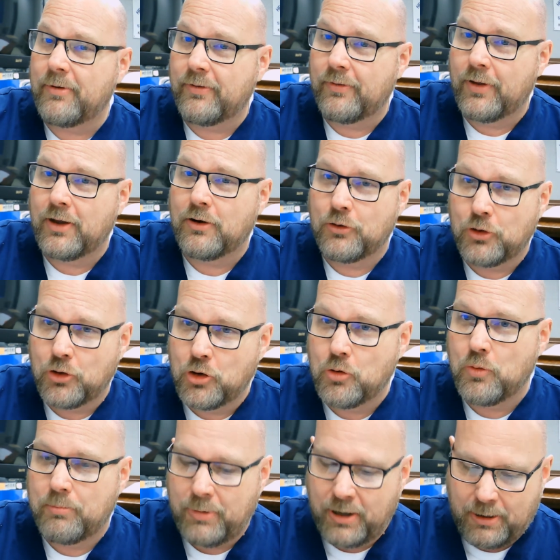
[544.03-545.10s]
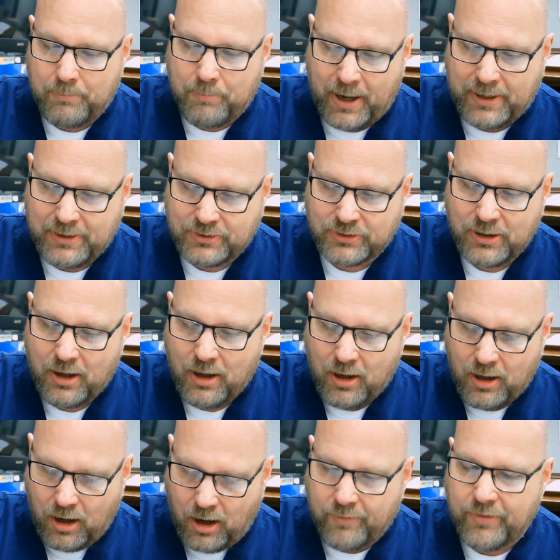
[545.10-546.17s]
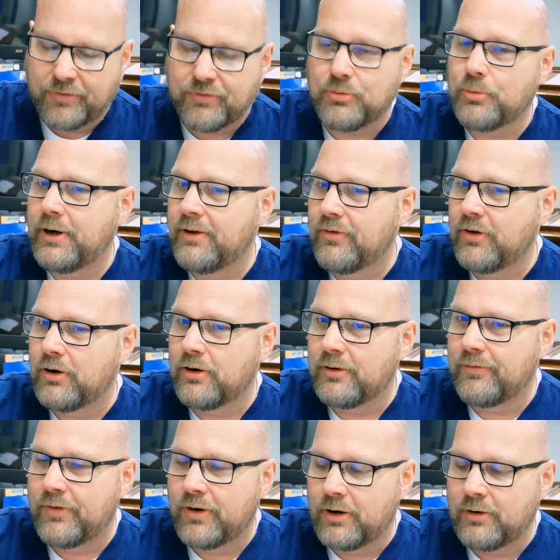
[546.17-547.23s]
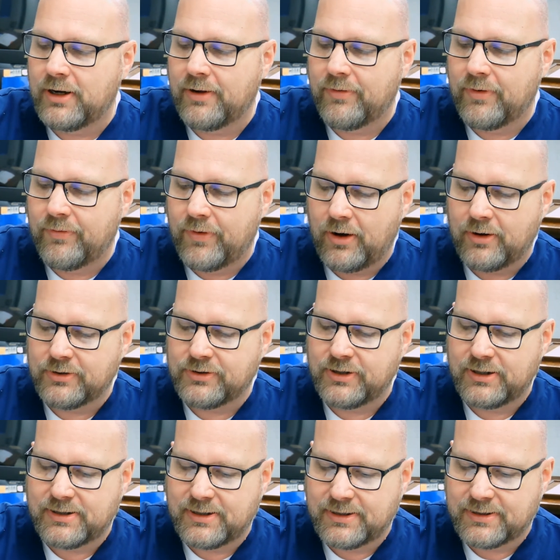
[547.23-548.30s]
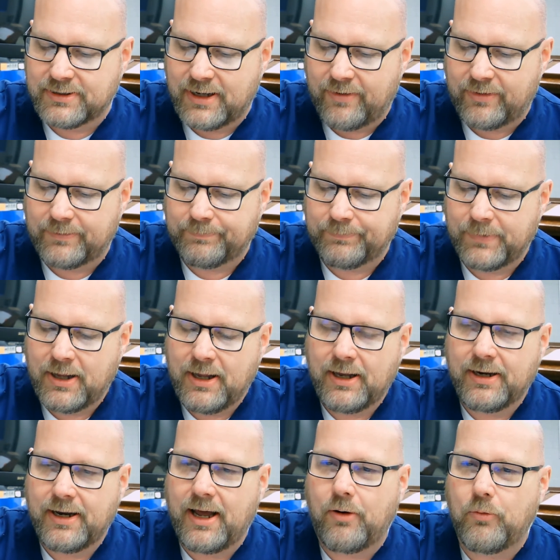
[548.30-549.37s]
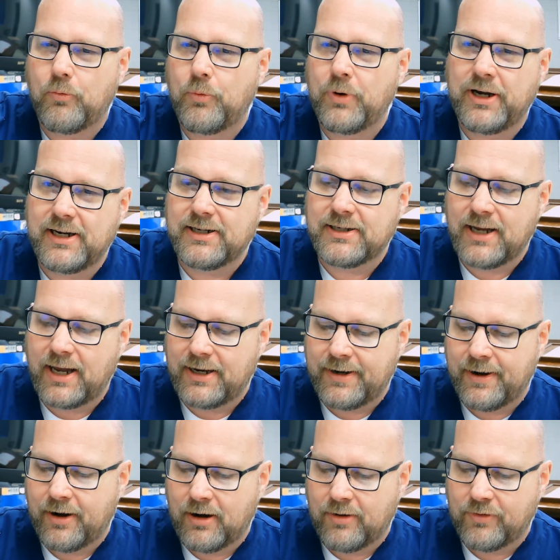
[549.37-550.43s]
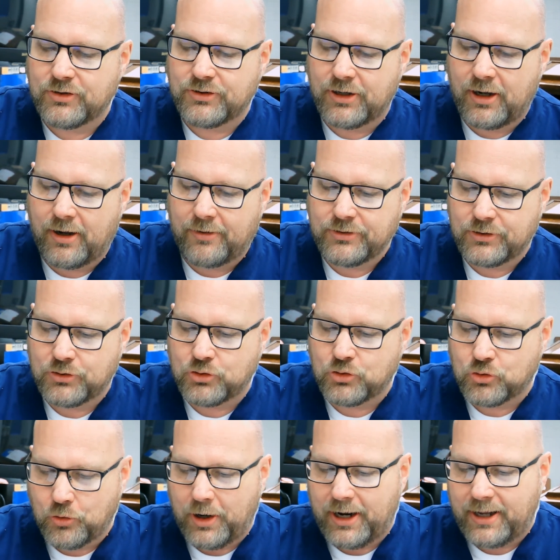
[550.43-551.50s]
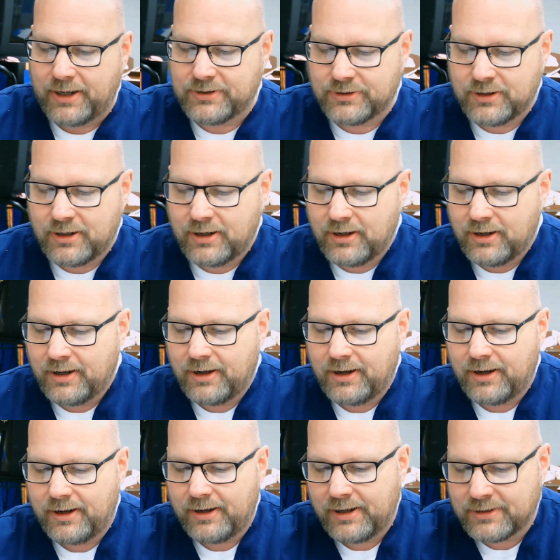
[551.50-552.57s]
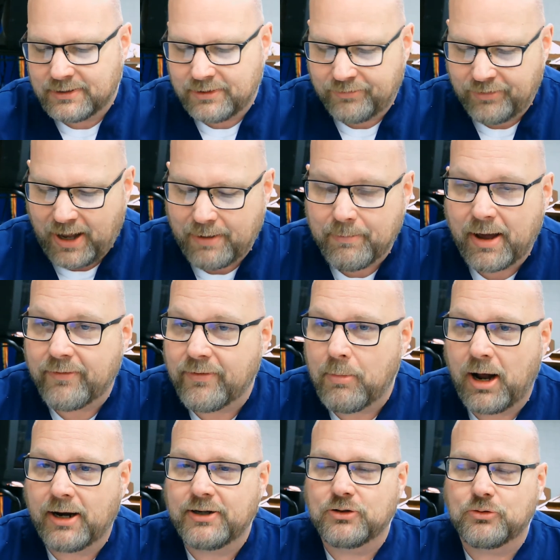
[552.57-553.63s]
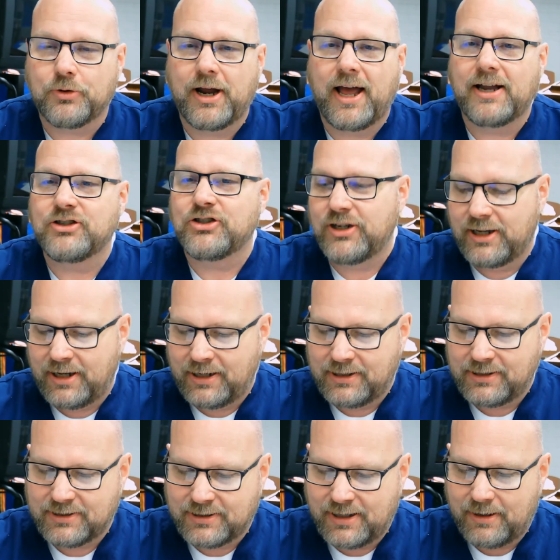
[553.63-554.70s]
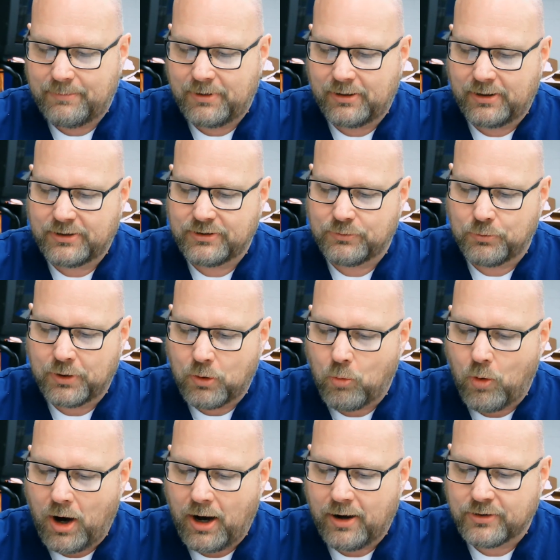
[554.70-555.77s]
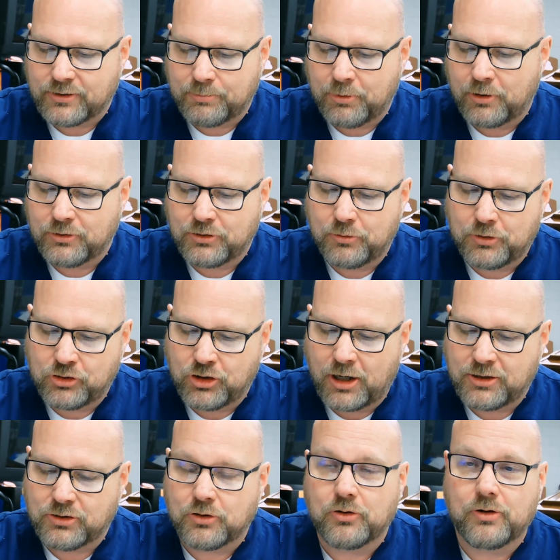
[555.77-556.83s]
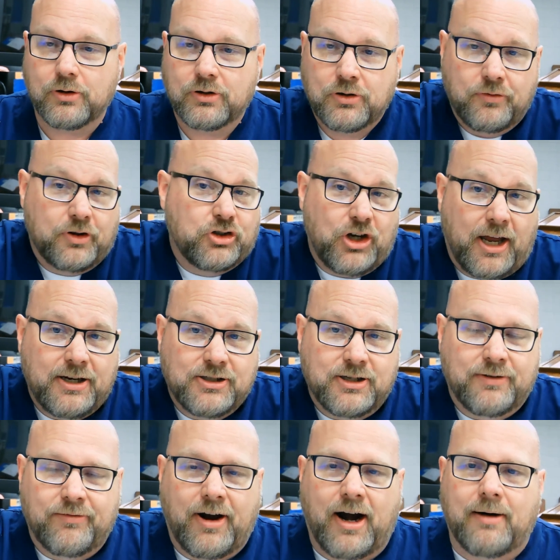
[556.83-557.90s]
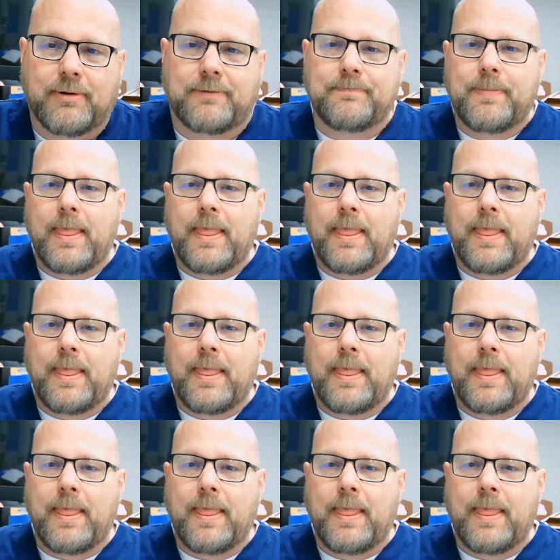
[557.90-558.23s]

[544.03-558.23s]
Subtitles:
of leader you would be based on the three that are given there in 67. Now, we need to take care of ourselves. Stress is defined by the body's reaction to any stimulus requires a person to adjust to the changing environment.